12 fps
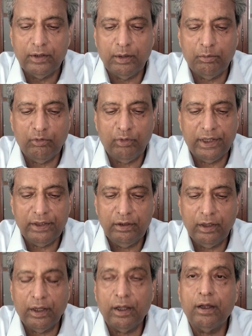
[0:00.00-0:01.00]
Number
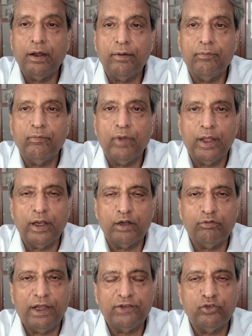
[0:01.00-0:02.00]
one, an
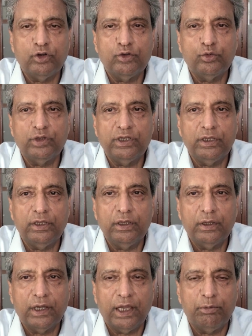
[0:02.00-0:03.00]
advisor to
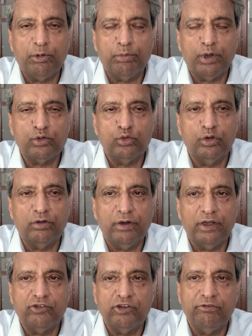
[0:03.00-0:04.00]
the Khyber
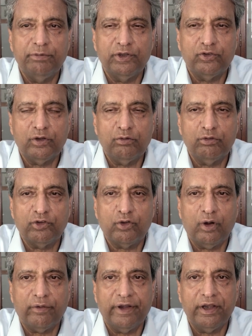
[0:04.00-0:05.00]
Pakhtunkhwa Chief Minister was
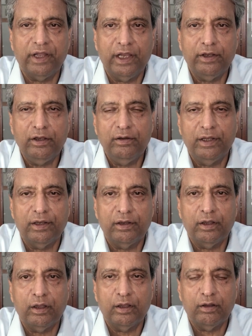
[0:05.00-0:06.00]
caught red-handed
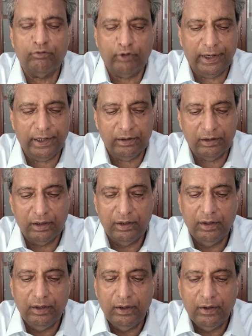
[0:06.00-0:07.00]
and fired.
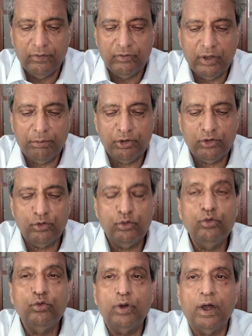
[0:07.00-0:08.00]
Number
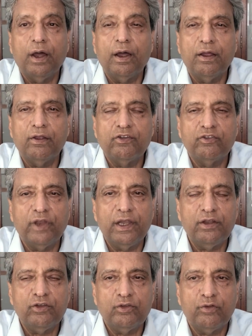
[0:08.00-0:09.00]
two,
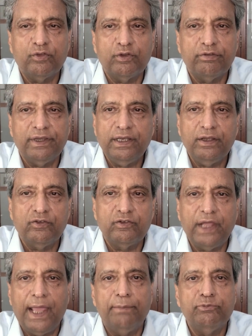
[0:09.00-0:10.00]
status of the various
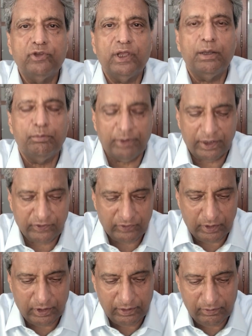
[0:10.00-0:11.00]
dams in
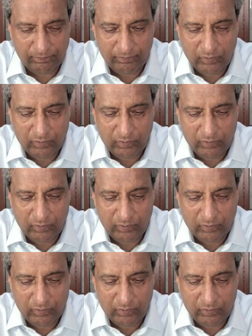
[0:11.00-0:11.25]
Pakistan.